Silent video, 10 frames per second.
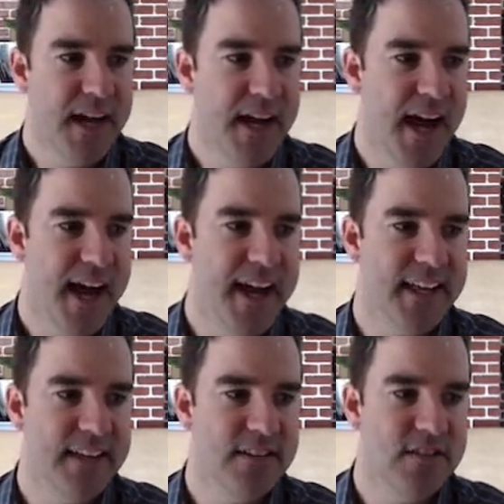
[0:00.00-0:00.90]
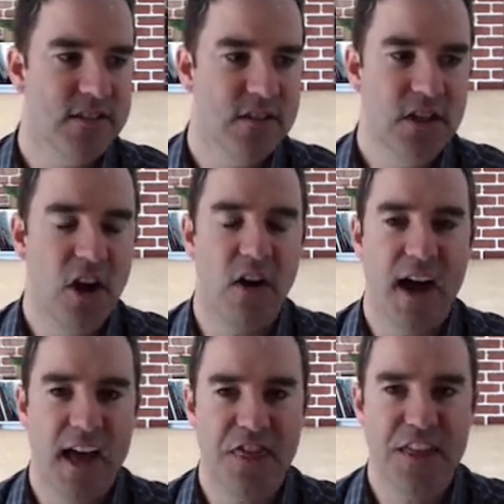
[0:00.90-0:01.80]
and yeah,
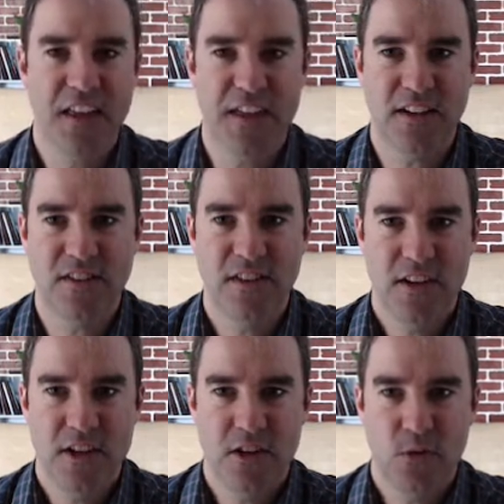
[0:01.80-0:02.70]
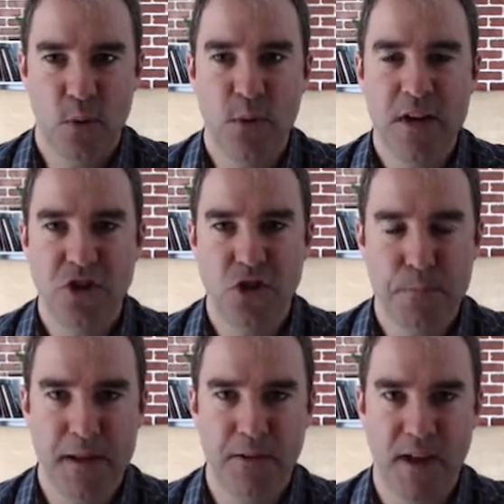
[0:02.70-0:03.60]
I think that we really should
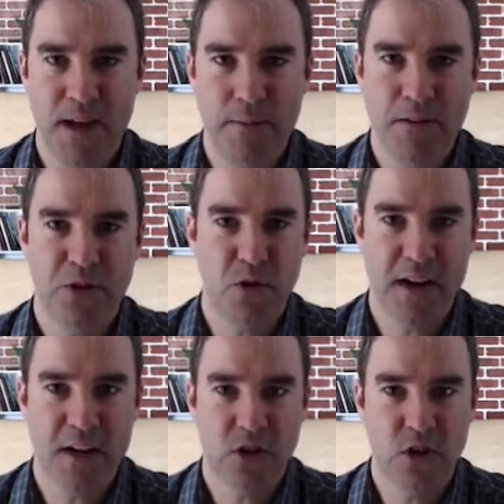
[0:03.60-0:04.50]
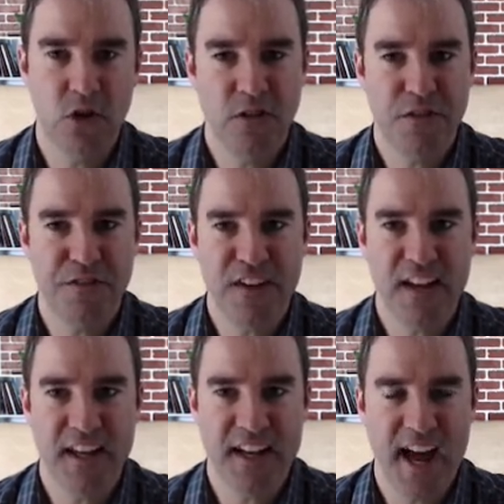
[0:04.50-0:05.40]
be aiming to create a good
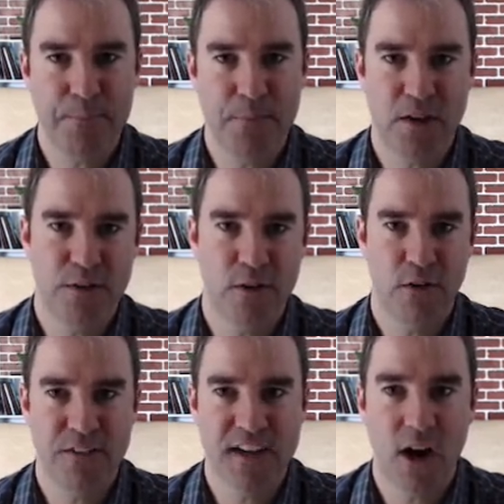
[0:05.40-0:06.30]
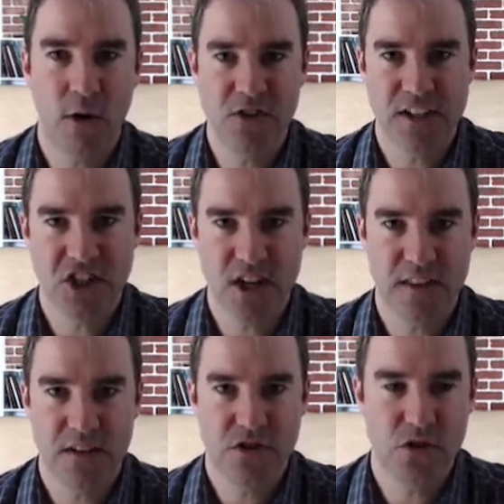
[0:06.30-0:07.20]
feeling and atmosphere of encouraging each
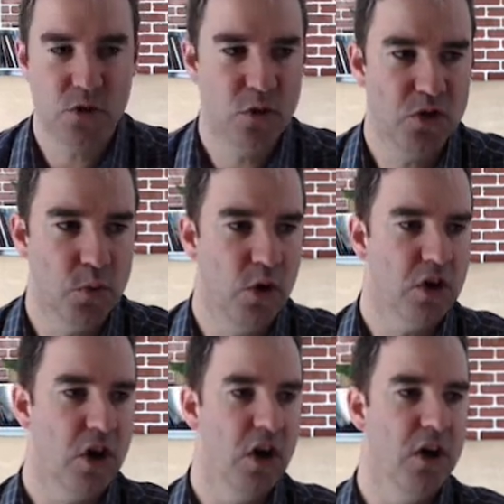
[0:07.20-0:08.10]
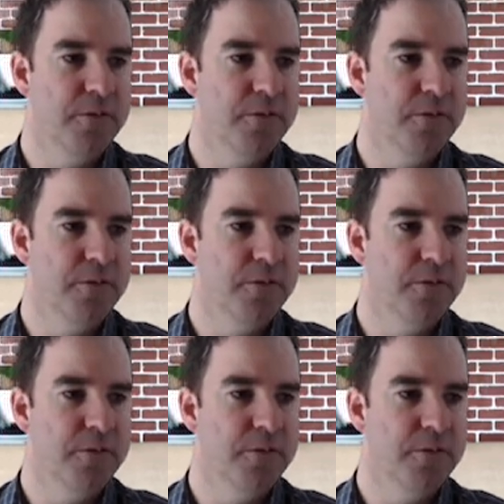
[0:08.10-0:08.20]
other to work hard.